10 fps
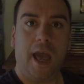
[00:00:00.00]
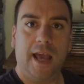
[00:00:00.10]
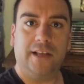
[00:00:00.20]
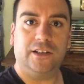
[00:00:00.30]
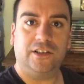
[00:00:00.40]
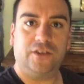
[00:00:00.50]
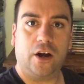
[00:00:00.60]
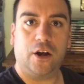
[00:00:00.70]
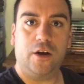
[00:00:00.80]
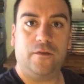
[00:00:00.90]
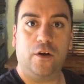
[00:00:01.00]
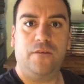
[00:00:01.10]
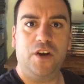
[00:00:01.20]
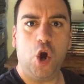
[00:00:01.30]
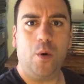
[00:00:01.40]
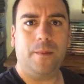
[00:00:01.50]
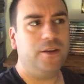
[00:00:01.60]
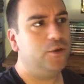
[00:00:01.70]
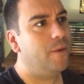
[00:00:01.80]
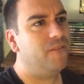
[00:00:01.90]
Hey, CineStalker here for another video. I'm
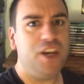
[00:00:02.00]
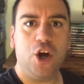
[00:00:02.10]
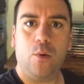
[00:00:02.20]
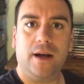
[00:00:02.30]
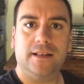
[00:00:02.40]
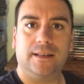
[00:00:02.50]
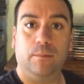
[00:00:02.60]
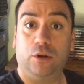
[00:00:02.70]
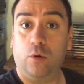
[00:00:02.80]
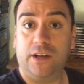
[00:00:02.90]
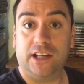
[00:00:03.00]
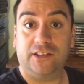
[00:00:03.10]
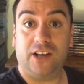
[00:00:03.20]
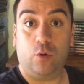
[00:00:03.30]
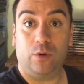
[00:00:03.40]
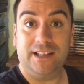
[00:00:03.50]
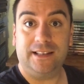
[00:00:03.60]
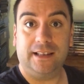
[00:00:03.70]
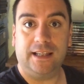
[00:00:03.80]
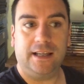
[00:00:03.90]
going to do a video on some Blu-rays I saw
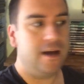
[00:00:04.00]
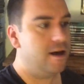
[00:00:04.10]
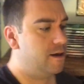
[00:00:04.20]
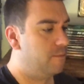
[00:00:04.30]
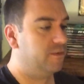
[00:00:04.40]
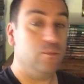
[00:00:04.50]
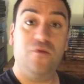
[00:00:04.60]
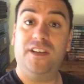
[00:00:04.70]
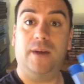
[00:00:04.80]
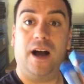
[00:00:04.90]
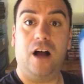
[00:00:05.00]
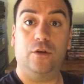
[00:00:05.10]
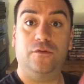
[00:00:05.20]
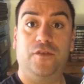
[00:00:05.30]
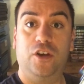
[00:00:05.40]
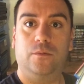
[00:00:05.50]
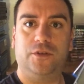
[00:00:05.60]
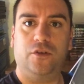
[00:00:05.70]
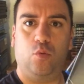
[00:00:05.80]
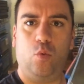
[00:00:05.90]
recently. Some movies by Olive
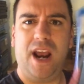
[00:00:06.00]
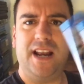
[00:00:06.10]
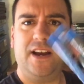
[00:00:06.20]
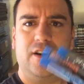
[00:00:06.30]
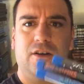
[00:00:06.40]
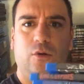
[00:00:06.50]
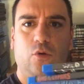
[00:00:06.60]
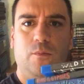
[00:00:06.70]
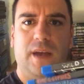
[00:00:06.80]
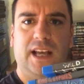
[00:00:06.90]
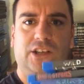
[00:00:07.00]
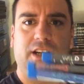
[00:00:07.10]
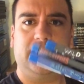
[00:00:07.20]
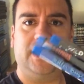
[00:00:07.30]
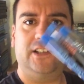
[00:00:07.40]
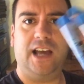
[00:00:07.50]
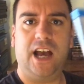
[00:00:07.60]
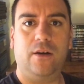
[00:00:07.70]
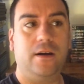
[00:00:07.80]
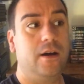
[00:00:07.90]
Films, and they're right here. Oh man, check these
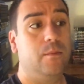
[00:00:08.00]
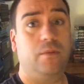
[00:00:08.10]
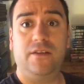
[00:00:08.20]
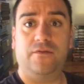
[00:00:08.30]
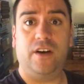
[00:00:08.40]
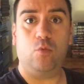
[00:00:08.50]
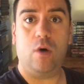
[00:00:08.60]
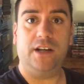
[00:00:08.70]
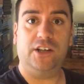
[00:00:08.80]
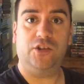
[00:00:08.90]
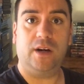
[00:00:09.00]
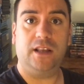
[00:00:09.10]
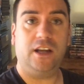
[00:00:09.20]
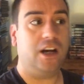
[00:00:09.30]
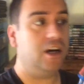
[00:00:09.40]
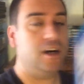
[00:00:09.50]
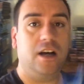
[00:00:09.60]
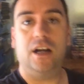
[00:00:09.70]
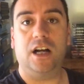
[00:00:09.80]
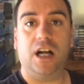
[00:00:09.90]
out. Pretty fun watches right there.
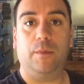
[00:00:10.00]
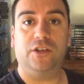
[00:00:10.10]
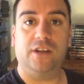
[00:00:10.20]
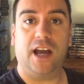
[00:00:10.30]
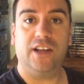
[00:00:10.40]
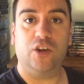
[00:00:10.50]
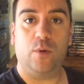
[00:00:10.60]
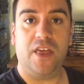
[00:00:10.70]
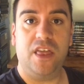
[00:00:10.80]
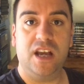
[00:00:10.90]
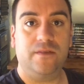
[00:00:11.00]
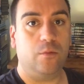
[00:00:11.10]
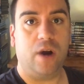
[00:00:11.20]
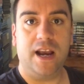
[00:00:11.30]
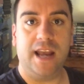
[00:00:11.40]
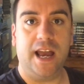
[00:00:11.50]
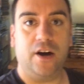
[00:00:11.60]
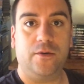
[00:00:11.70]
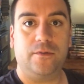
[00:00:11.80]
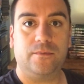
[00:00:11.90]
I'll let you guys know what I think of them right
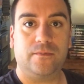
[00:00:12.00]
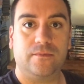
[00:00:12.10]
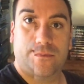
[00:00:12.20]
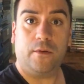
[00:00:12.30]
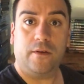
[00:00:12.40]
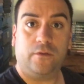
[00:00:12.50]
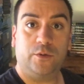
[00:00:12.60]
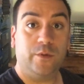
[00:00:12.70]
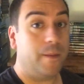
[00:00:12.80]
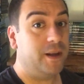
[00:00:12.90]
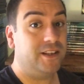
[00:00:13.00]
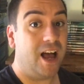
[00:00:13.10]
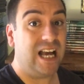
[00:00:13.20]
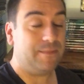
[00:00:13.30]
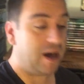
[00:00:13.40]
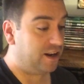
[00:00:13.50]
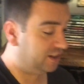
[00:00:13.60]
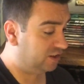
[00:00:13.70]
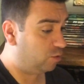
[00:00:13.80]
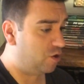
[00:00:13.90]
now. Alright, the very first movie I'm going to talk about is
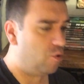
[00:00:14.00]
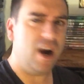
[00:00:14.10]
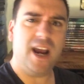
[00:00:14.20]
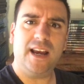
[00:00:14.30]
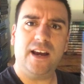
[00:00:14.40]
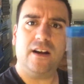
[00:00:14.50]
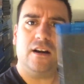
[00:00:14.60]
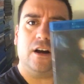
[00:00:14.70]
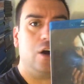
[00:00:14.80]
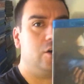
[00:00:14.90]
this one right here.